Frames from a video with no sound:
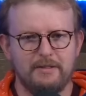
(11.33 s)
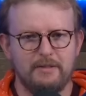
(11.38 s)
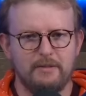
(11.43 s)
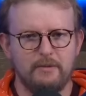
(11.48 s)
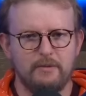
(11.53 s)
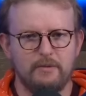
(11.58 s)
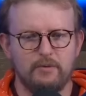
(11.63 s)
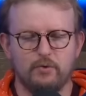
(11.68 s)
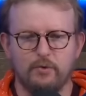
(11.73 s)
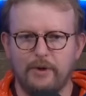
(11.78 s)

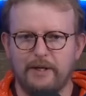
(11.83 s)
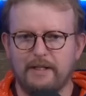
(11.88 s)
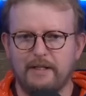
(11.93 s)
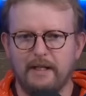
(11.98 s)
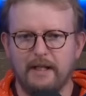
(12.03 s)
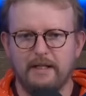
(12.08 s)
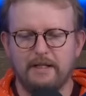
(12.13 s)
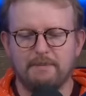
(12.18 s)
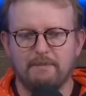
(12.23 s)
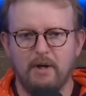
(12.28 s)
you
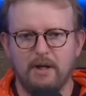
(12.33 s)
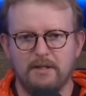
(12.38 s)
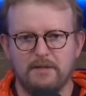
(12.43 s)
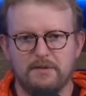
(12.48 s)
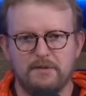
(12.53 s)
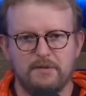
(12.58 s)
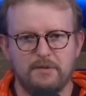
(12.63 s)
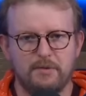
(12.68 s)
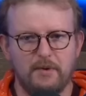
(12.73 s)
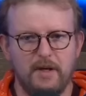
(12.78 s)
dreadlight
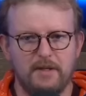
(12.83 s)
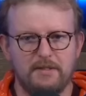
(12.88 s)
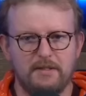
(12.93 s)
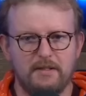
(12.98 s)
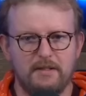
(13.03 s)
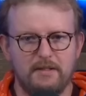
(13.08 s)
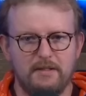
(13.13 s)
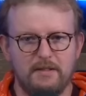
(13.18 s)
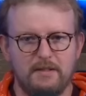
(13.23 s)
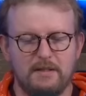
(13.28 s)

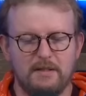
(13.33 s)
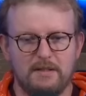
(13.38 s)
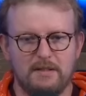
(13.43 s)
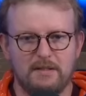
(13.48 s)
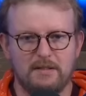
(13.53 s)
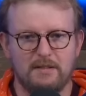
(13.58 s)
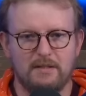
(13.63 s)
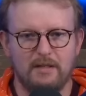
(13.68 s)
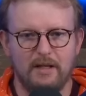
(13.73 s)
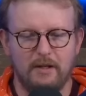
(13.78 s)

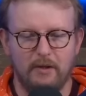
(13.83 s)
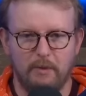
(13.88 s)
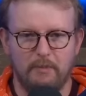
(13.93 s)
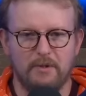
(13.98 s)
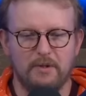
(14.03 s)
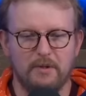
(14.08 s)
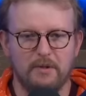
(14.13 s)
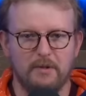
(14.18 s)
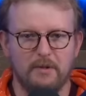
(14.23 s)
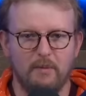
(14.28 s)
monstrosities. I hope
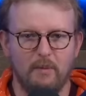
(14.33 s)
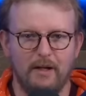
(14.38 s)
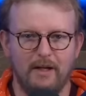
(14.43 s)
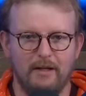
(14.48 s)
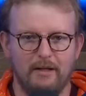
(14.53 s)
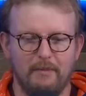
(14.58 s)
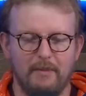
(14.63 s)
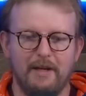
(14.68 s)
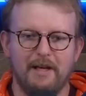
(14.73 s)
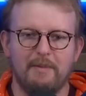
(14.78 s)
you're doing
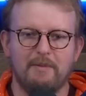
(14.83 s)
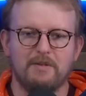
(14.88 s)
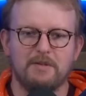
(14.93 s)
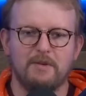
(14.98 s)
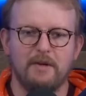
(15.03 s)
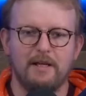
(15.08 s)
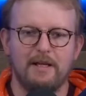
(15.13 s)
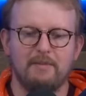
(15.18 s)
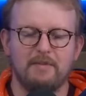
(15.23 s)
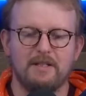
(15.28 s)
well. My name is
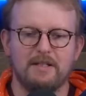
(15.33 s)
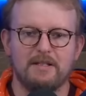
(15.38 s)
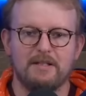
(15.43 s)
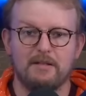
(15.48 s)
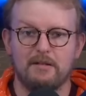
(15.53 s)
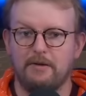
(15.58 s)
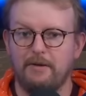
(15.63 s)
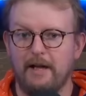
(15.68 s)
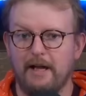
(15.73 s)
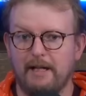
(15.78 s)
Graham, and this is the
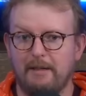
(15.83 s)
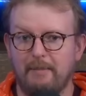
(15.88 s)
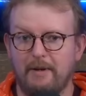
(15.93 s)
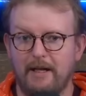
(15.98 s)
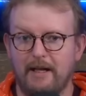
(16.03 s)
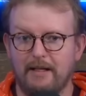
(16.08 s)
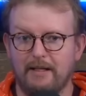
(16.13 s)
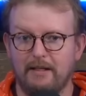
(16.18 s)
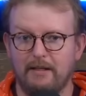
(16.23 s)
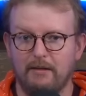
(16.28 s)

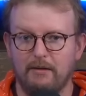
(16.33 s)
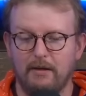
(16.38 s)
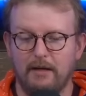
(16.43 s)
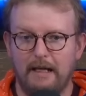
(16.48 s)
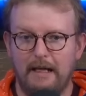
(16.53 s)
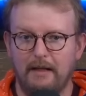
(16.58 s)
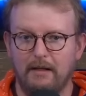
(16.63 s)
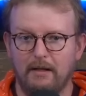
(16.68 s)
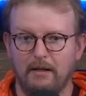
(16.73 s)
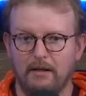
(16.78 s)
Crack-A-Pack here on
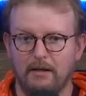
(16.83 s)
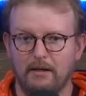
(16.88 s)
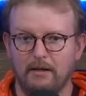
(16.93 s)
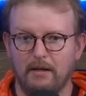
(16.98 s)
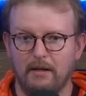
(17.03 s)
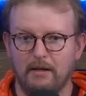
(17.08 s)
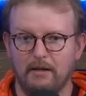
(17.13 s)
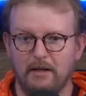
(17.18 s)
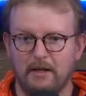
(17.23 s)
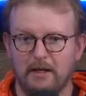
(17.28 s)
L R
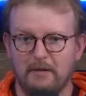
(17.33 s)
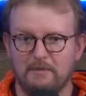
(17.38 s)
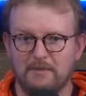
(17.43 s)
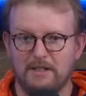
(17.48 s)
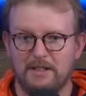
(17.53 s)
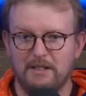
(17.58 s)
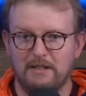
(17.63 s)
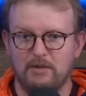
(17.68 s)
R M T